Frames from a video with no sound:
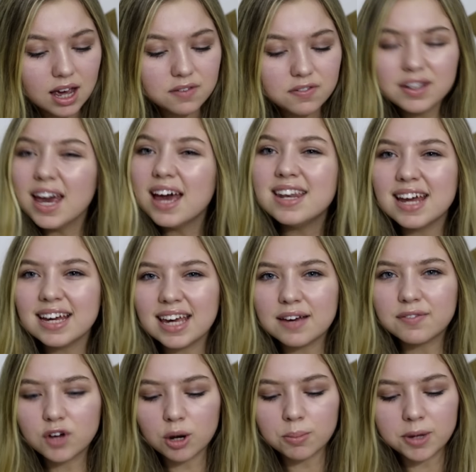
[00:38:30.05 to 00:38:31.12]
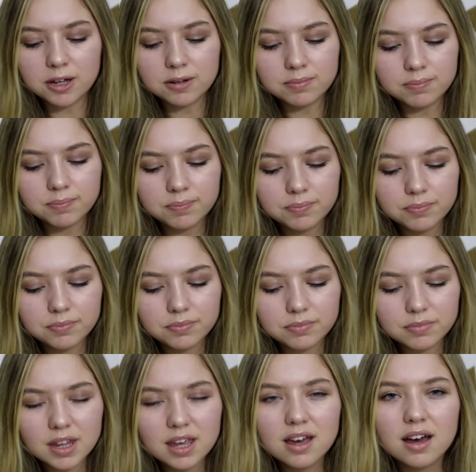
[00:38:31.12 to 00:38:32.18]
If you get a negative comment,
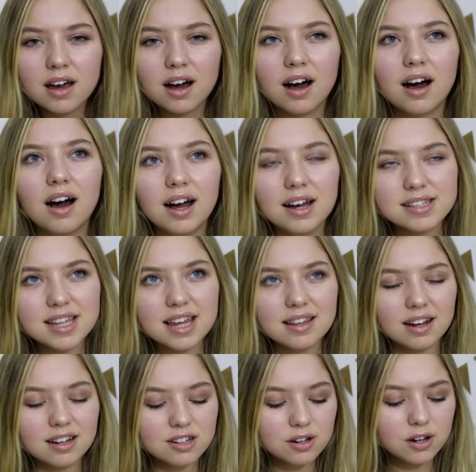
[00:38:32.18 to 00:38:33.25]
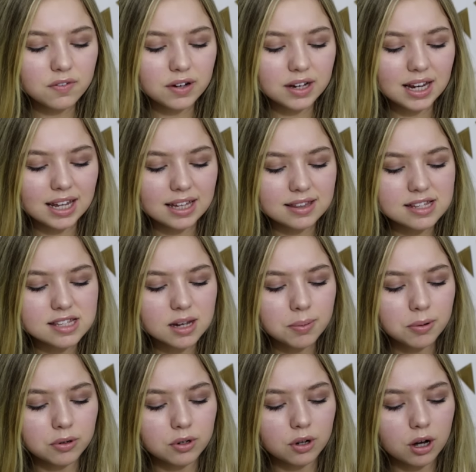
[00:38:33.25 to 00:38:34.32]
I don't know if I cleared this
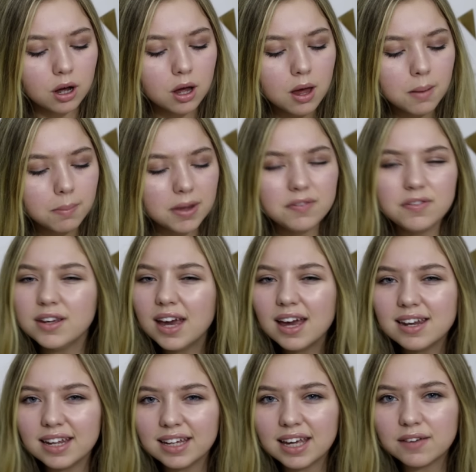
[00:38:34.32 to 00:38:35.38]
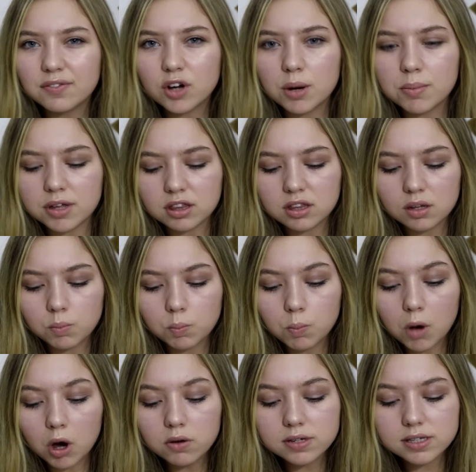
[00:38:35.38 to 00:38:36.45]
up or not, but if you get a negative comment,
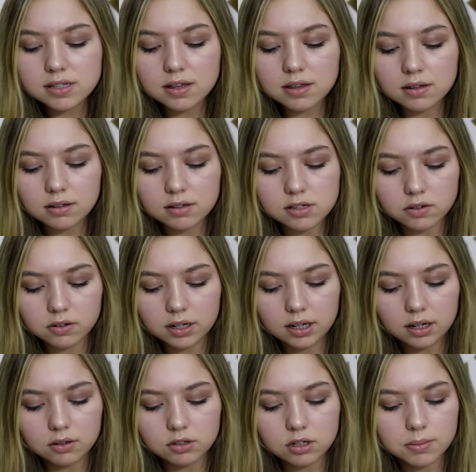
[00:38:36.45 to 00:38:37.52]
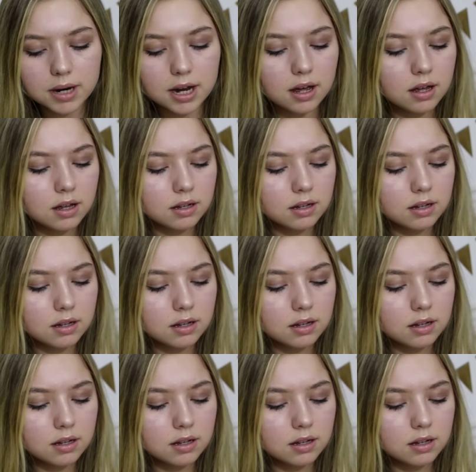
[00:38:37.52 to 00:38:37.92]
sorry, hold on a minute.